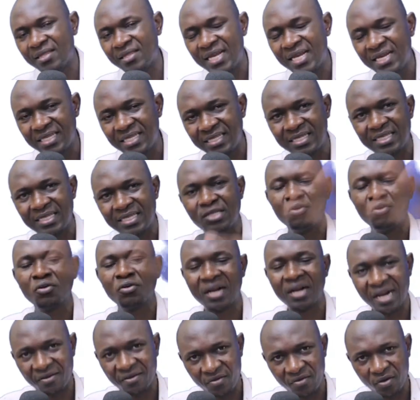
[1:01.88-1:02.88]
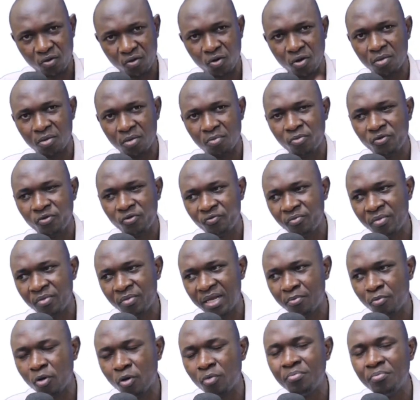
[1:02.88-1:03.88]
That is the geographical
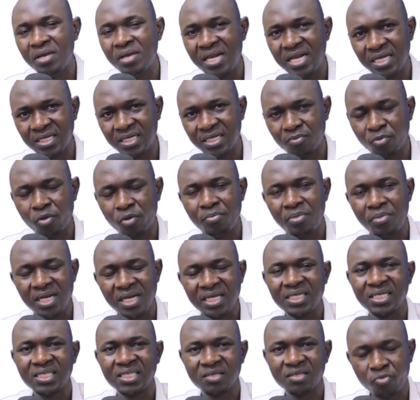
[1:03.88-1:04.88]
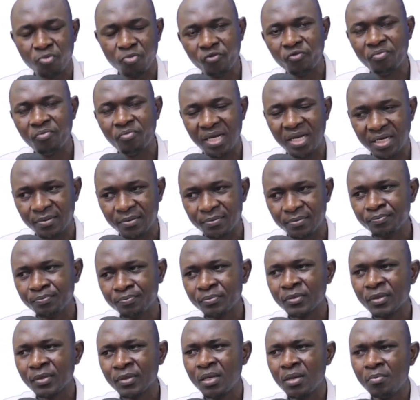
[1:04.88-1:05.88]
movement, mobility. Mobility is movement.
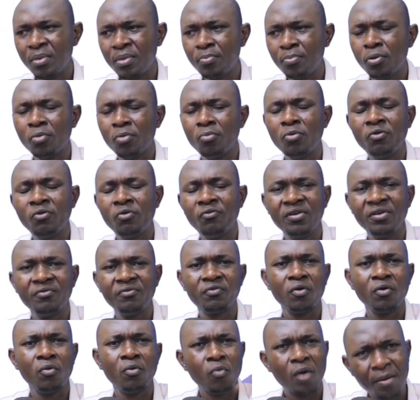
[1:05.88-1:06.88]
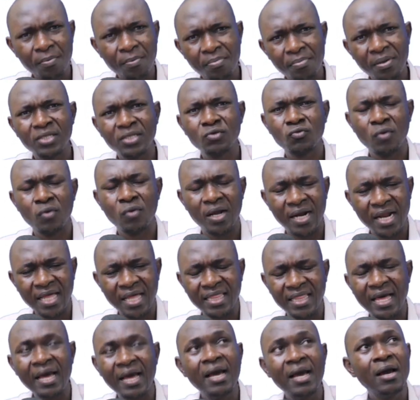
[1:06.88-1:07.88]
People moving from one place to
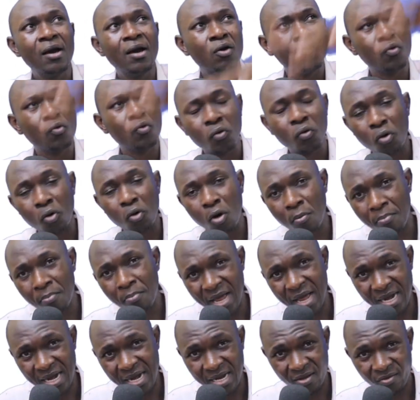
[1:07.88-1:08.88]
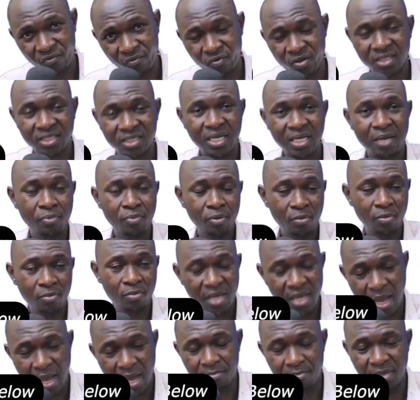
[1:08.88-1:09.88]
another globally. For example,
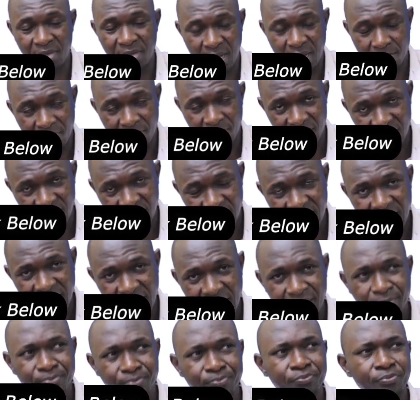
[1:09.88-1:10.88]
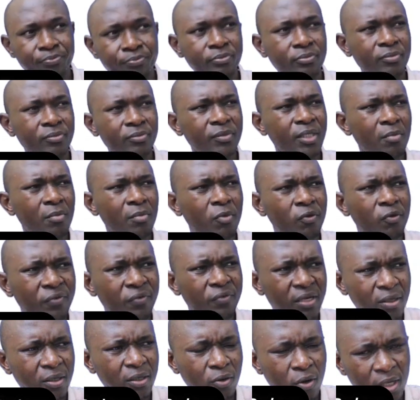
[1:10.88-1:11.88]
I'm a Kenyan,
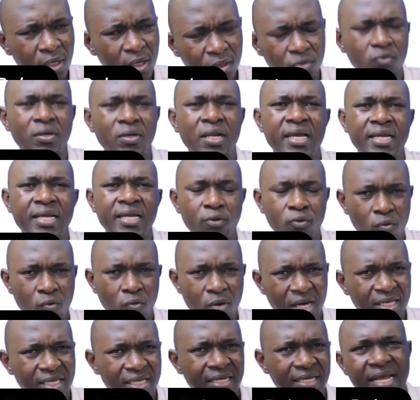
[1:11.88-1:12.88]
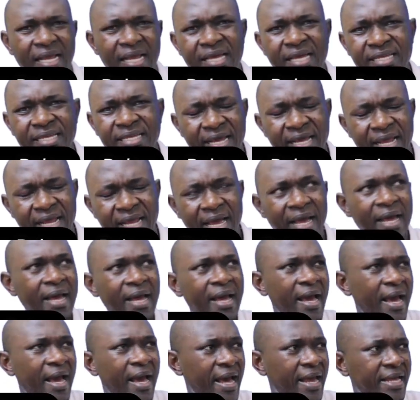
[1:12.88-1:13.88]
going to work in Nigeria,
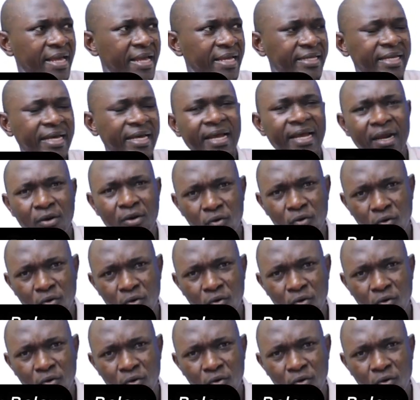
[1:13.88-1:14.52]
a Nigerian